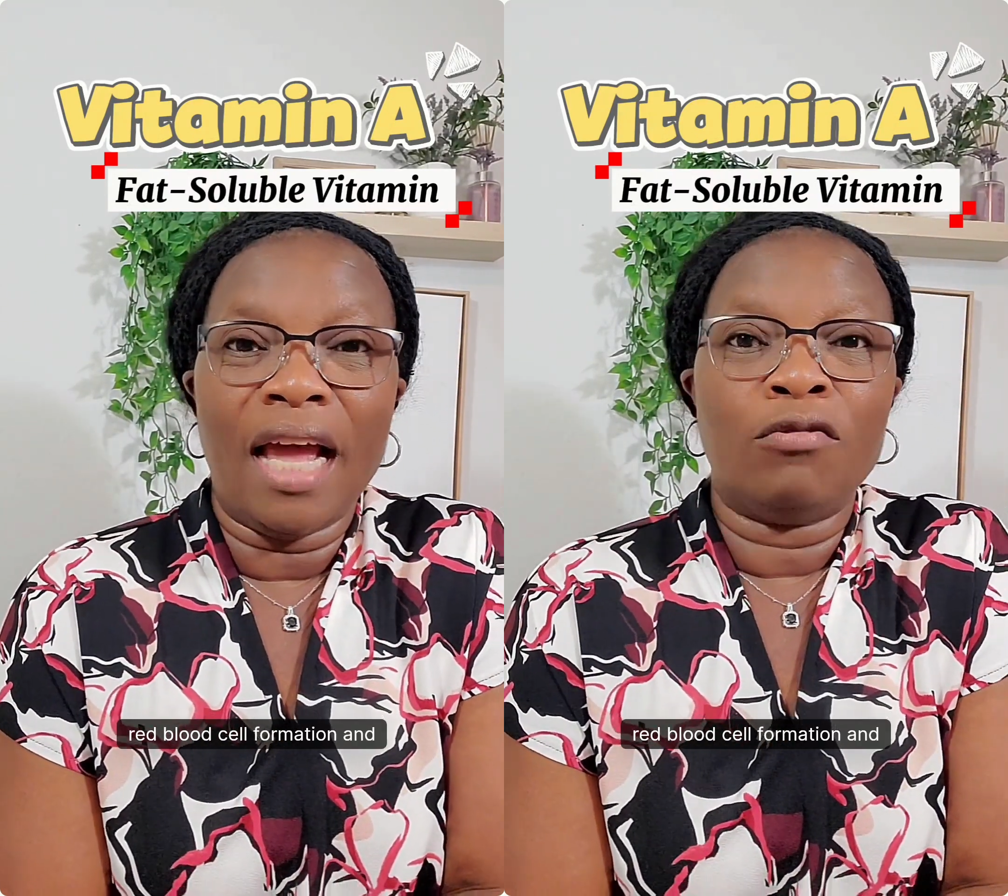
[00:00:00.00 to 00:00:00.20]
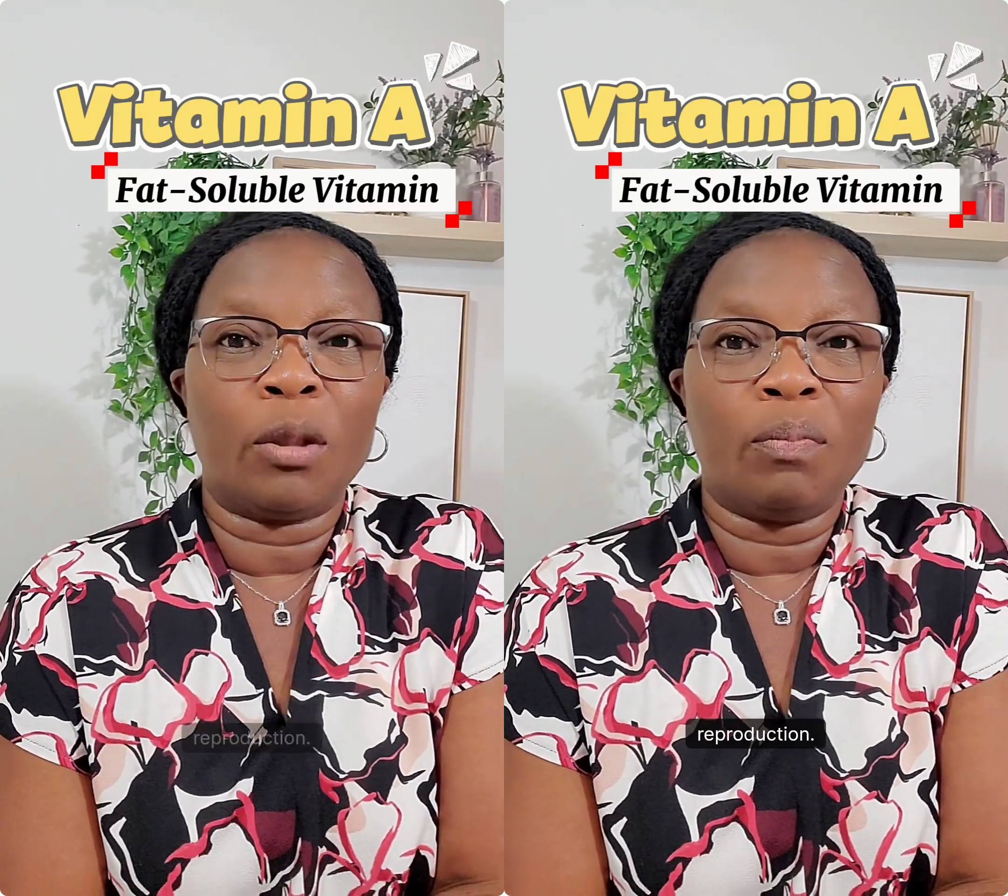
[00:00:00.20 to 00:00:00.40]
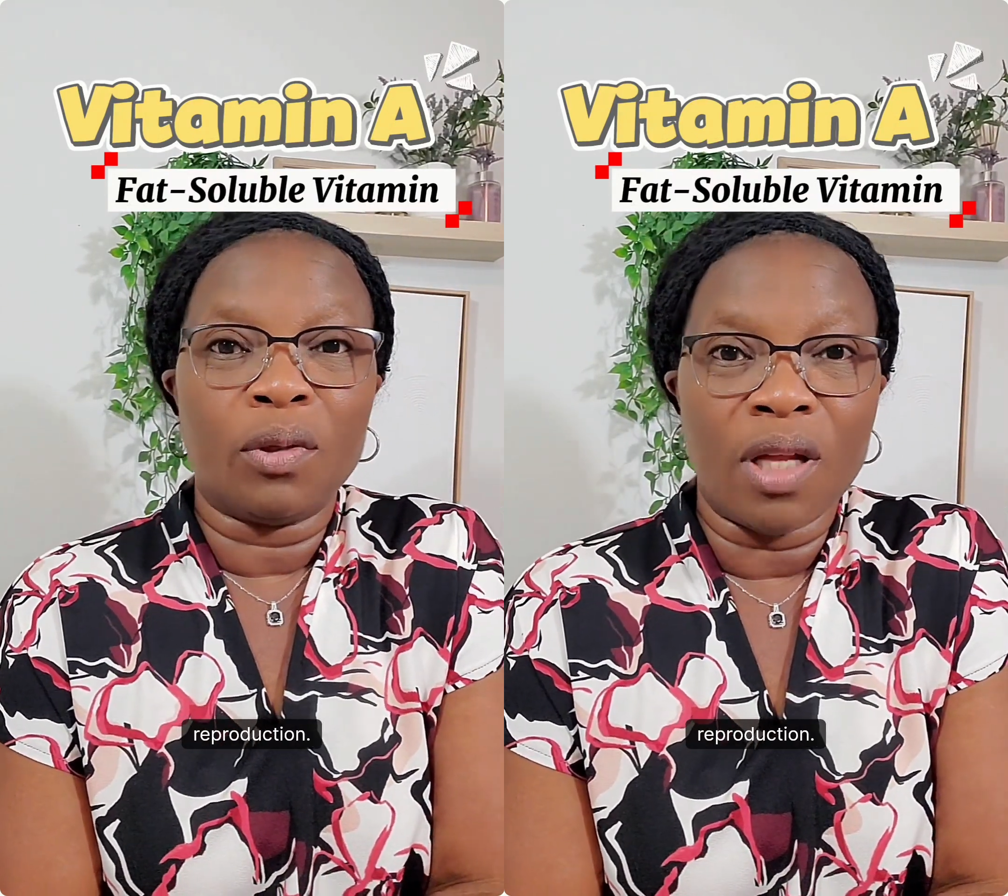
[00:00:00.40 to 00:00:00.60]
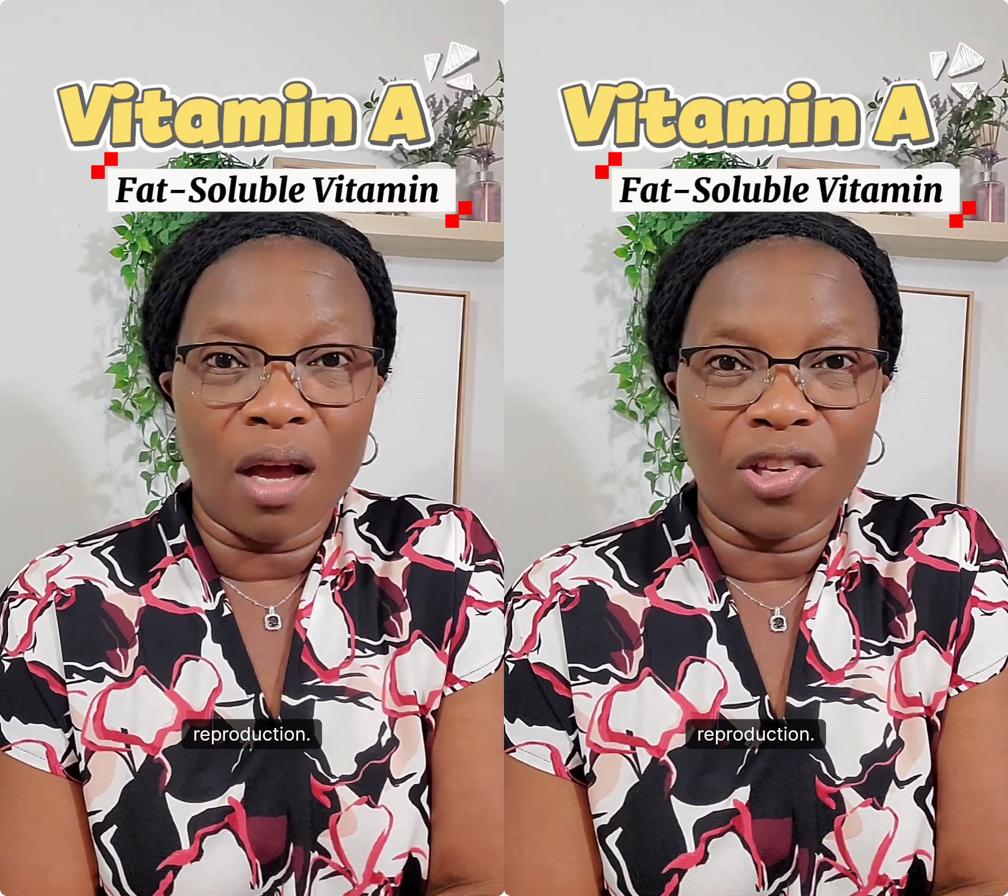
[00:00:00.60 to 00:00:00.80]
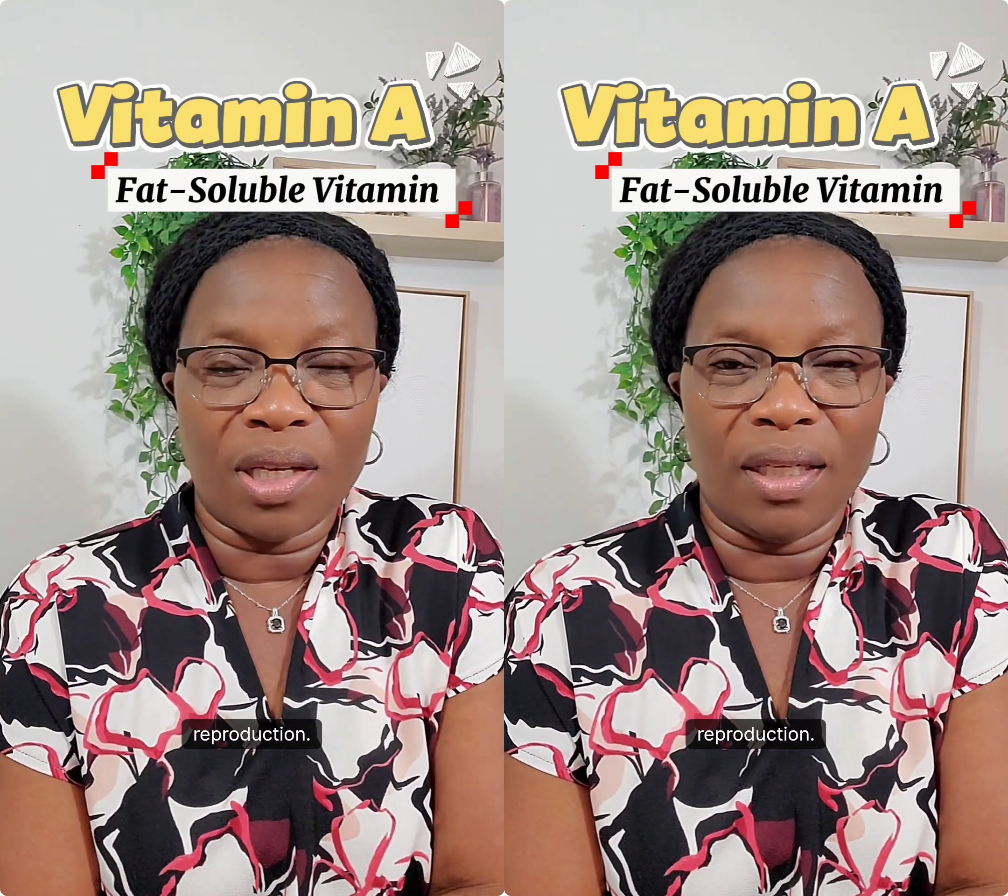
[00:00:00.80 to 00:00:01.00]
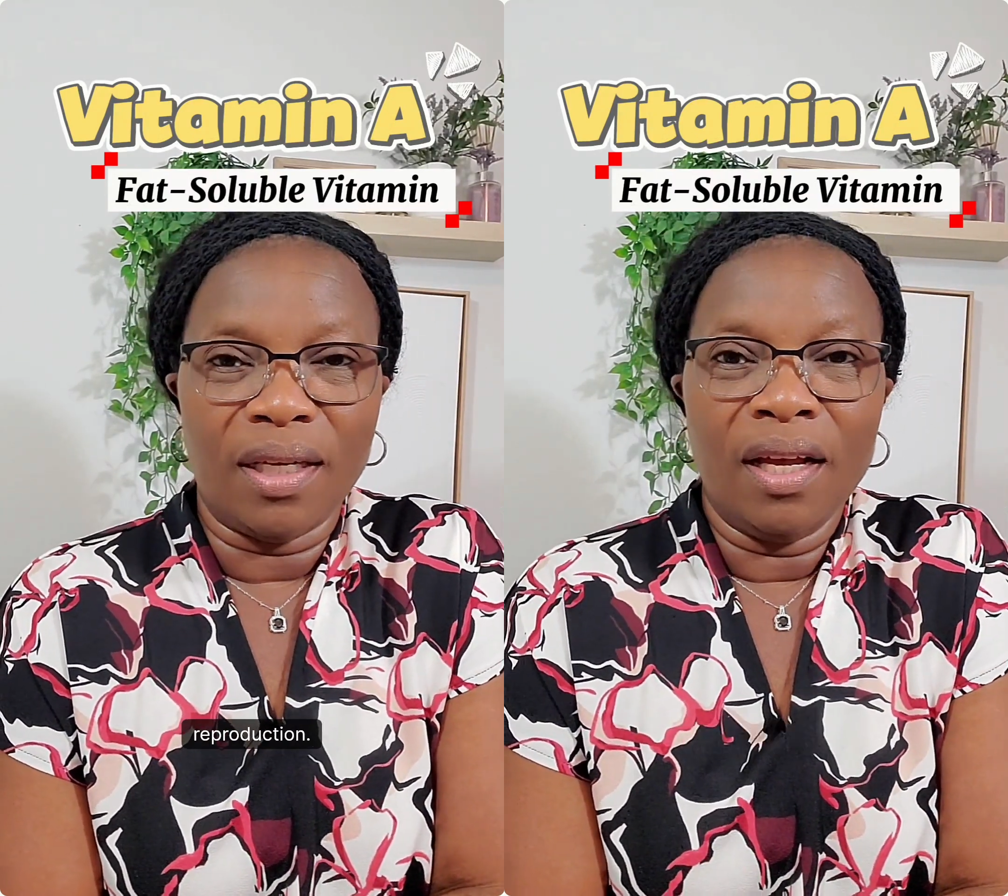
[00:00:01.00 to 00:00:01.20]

and reproduction.